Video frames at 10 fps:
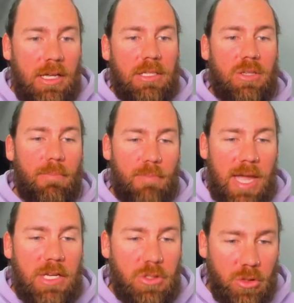So
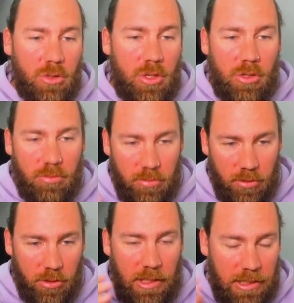make sure
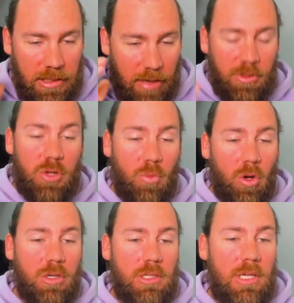this is something you
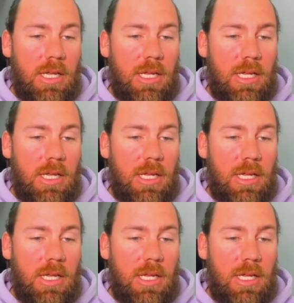want.